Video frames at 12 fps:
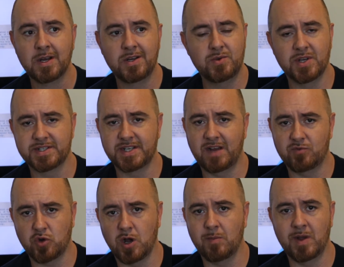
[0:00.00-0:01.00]
who doesn't have
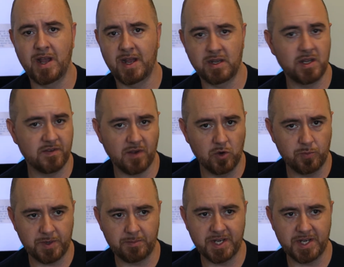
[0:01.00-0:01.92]
trauma and is open.